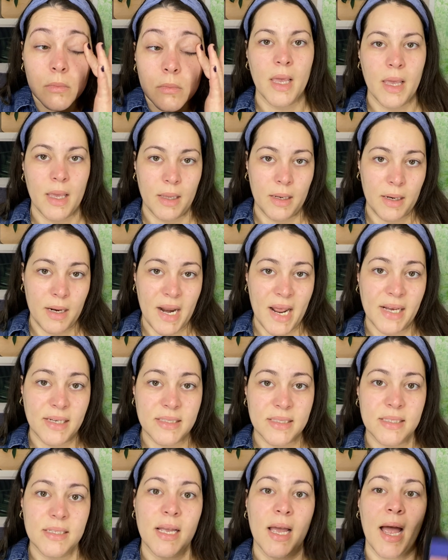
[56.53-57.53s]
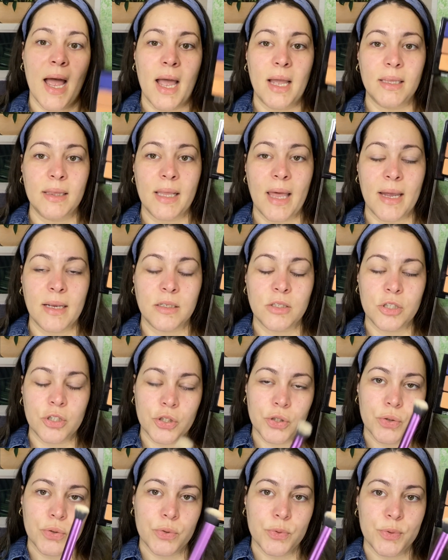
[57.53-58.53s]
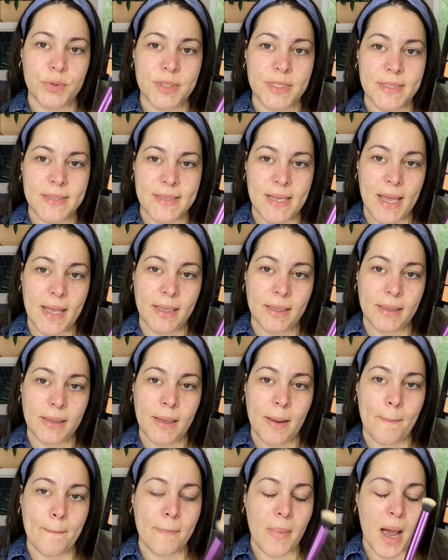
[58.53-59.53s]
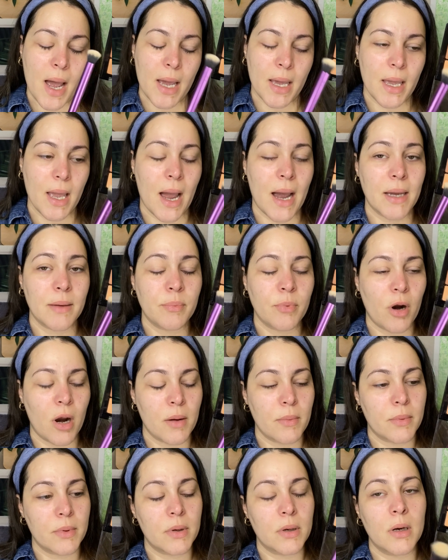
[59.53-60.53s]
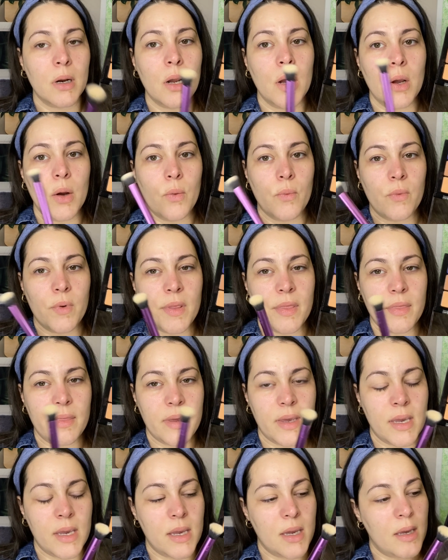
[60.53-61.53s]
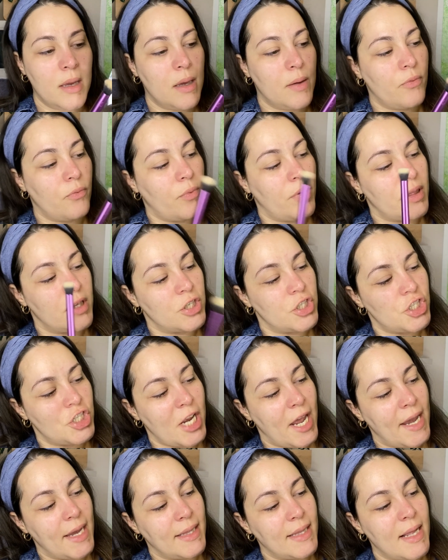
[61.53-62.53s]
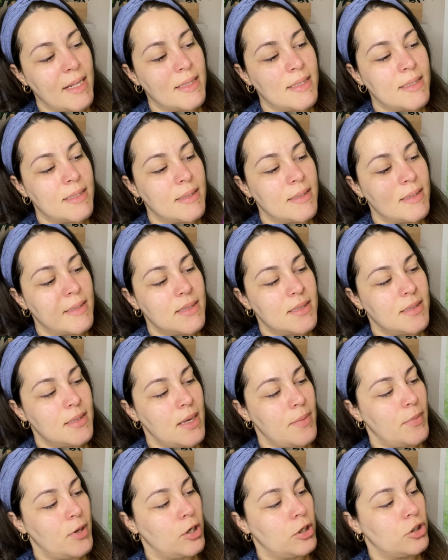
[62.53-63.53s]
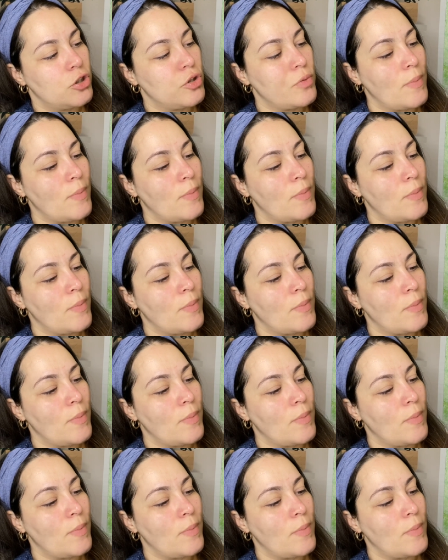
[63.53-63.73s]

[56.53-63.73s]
Next, I'd like to set my eye primer with a shade that's similar to my